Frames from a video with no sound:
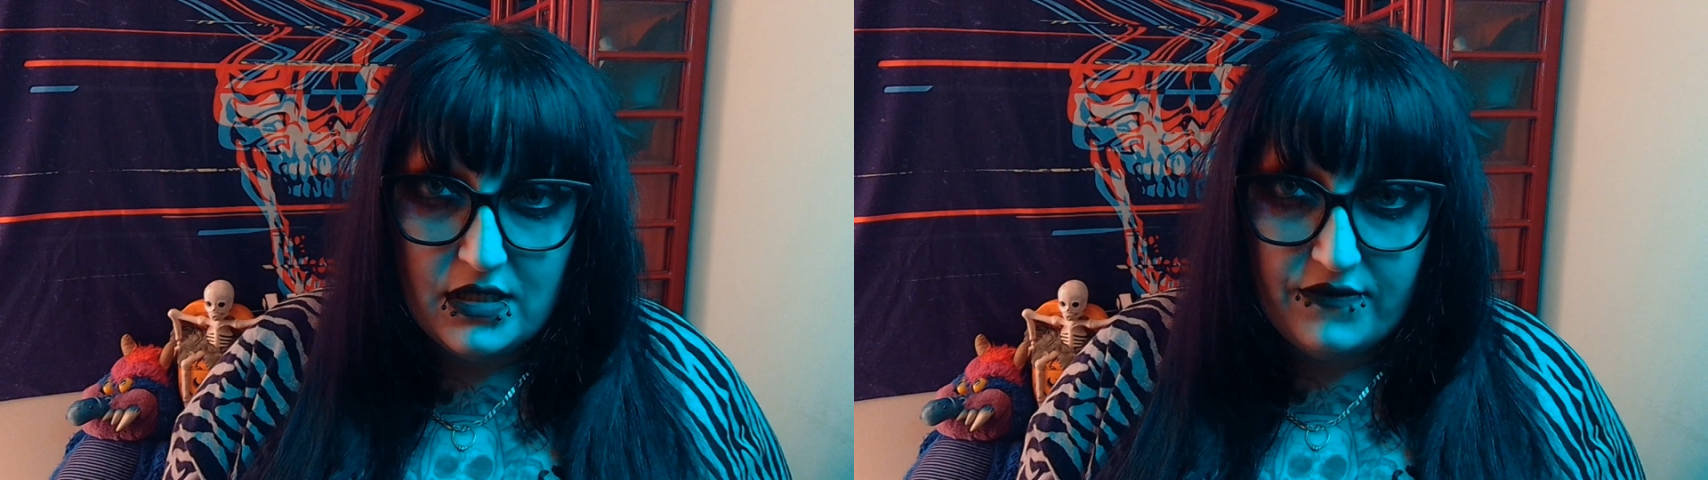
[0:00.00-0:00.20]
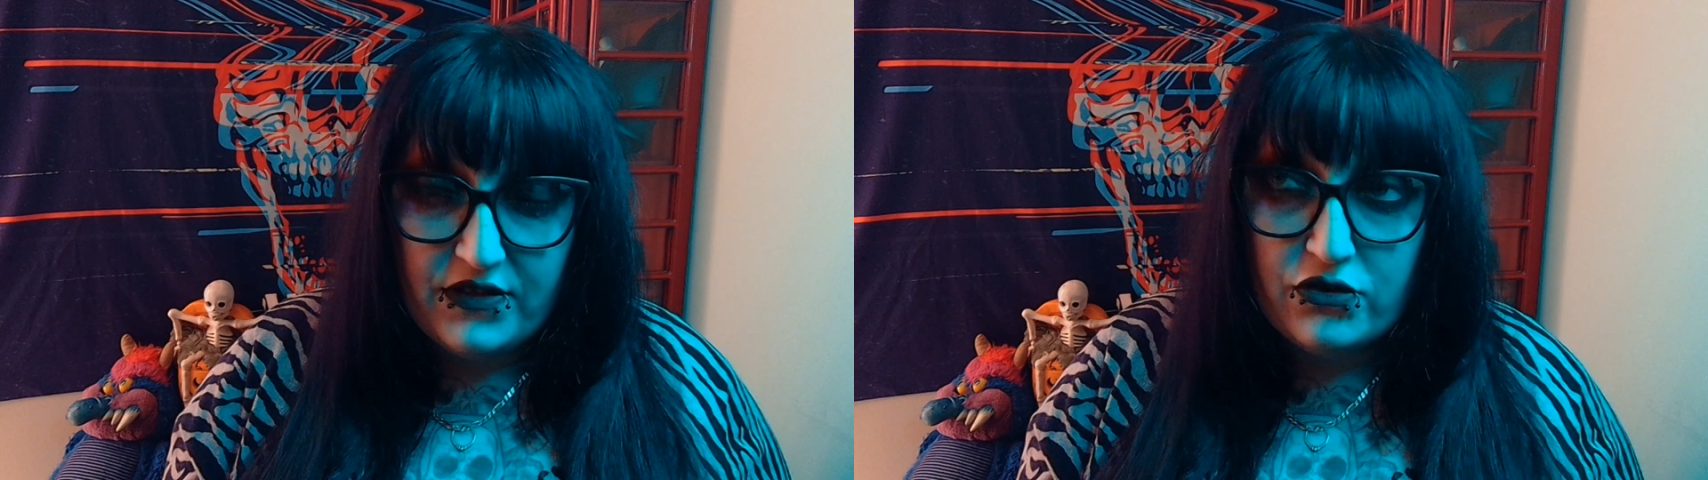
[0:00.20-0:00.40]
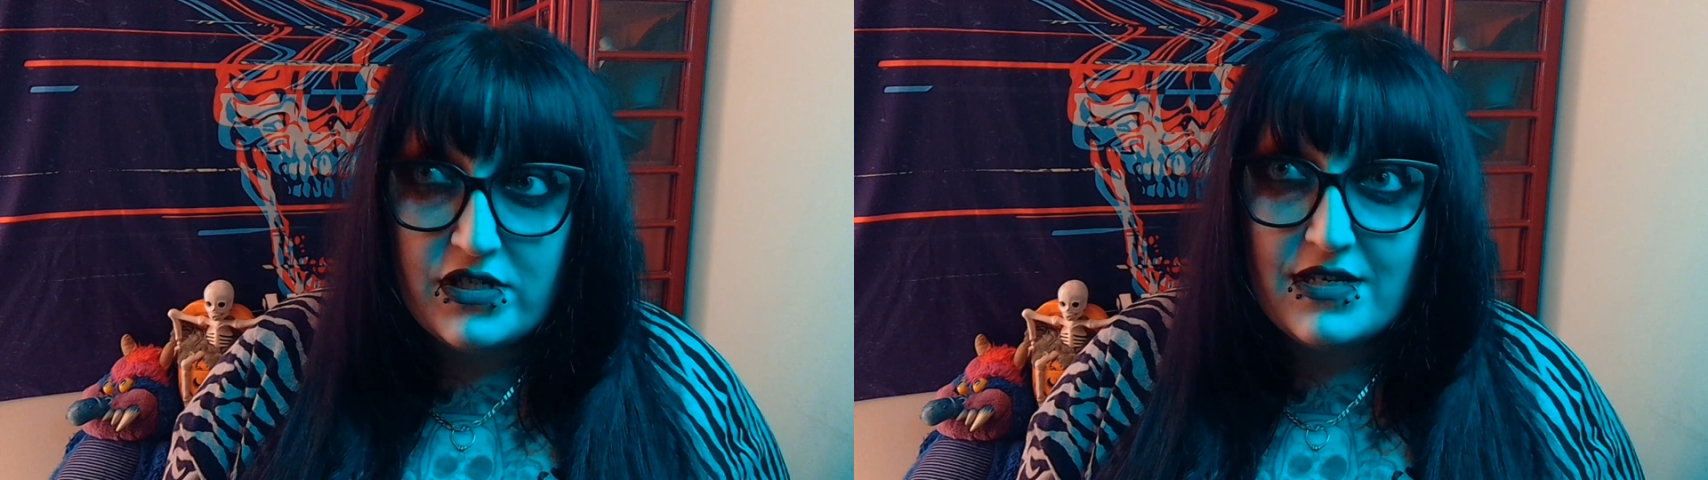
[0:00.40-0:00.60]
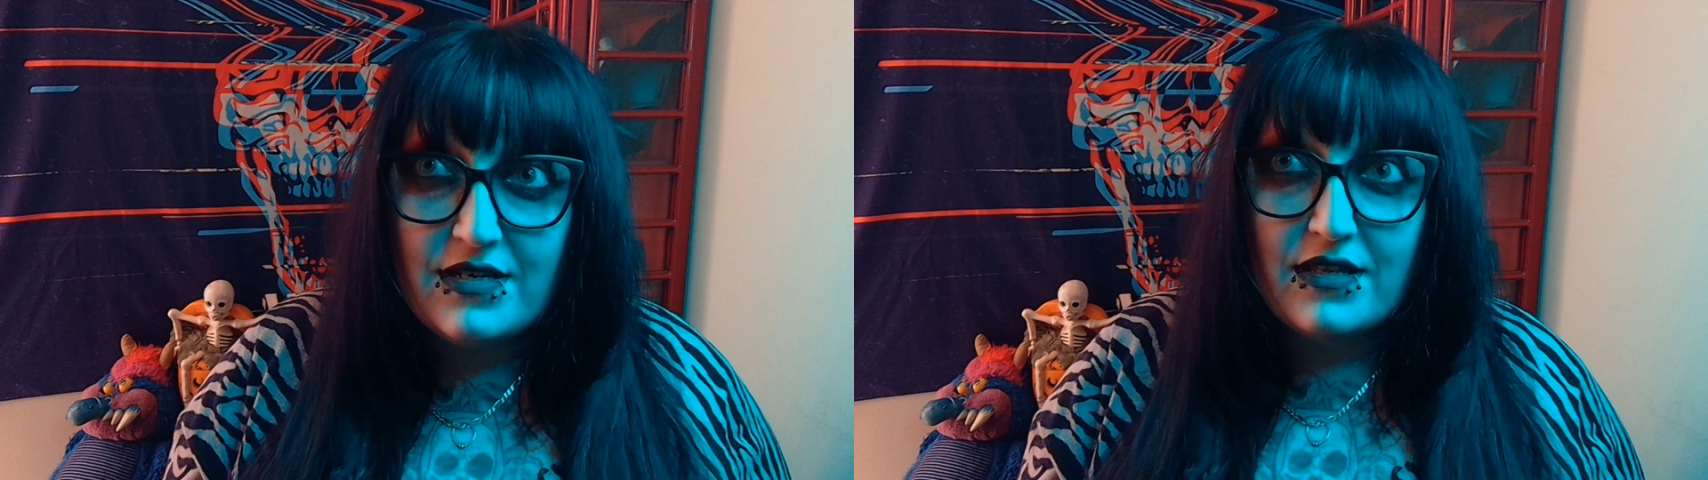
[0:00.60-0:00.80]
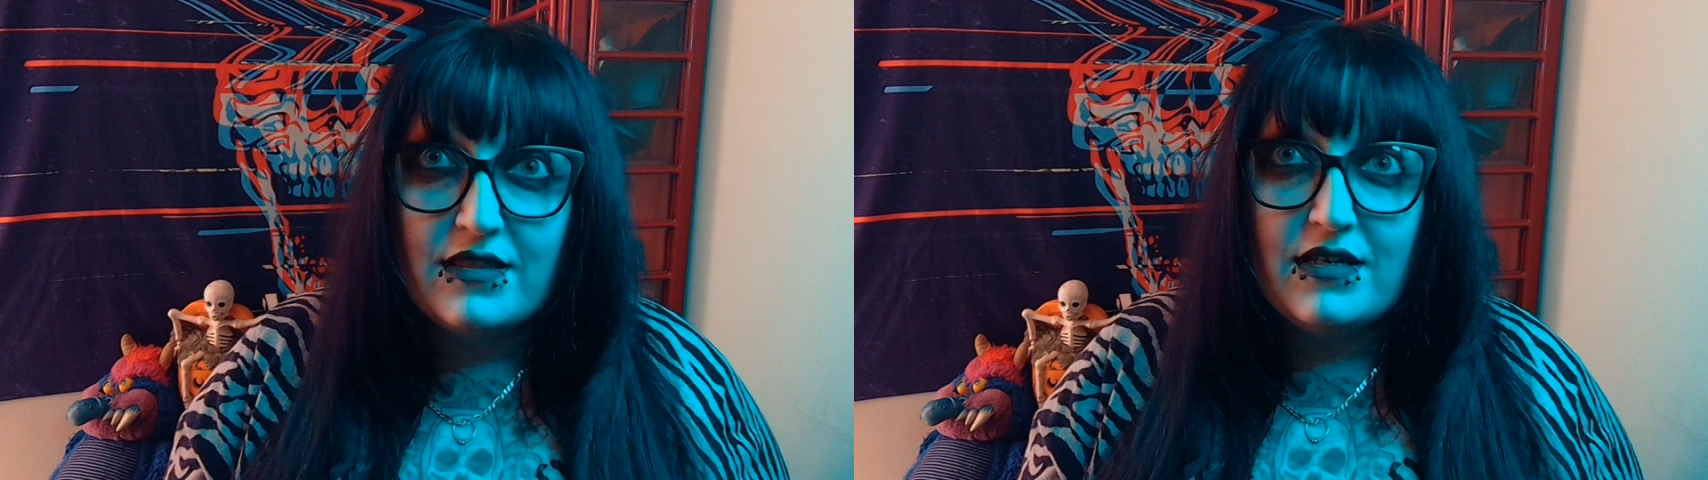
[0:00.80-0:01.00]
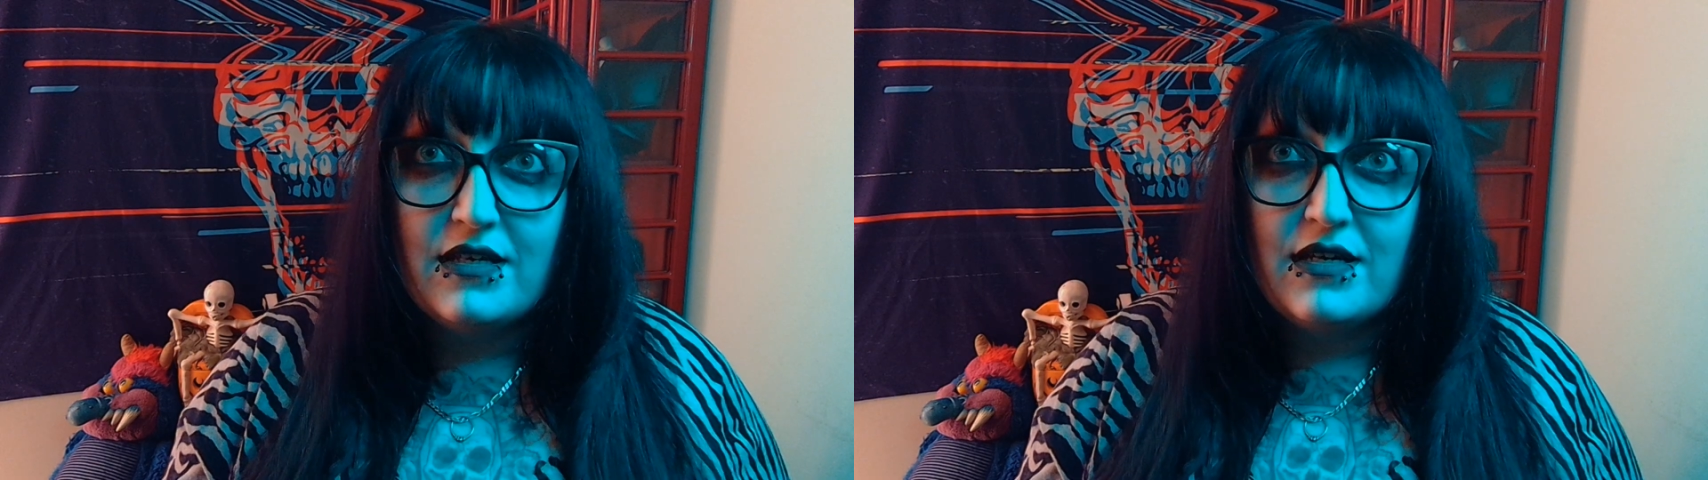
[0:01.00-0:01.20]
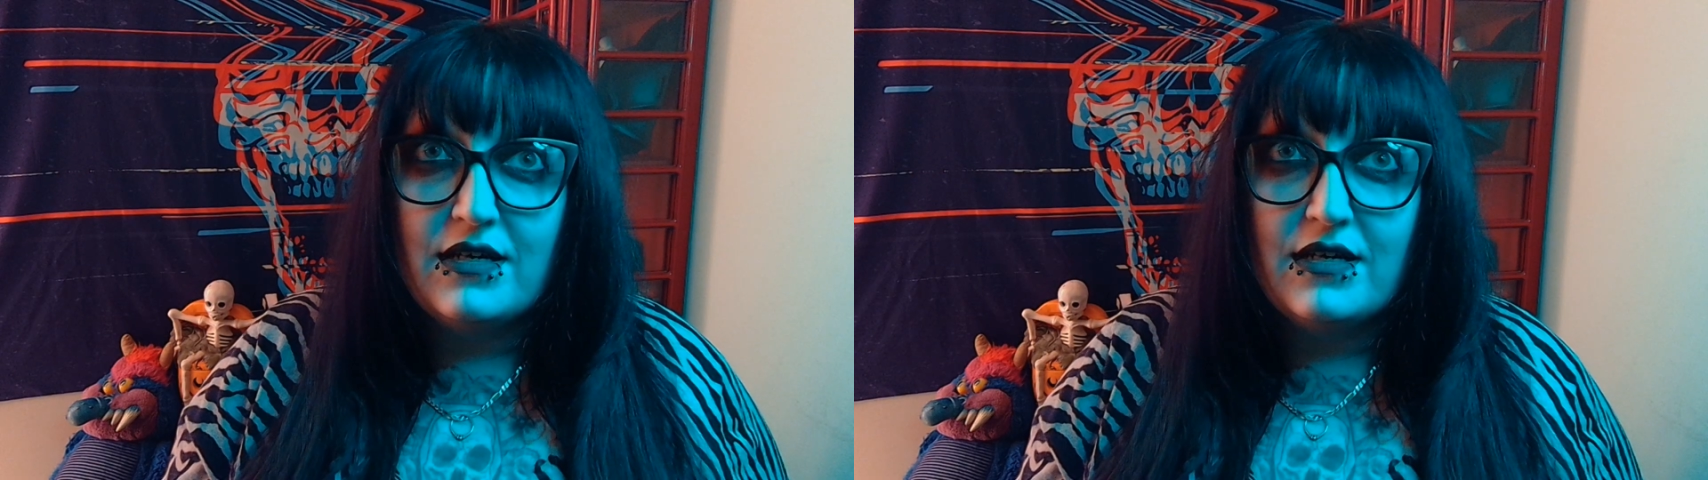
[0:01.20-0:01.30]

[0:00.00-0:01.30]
If there's nothing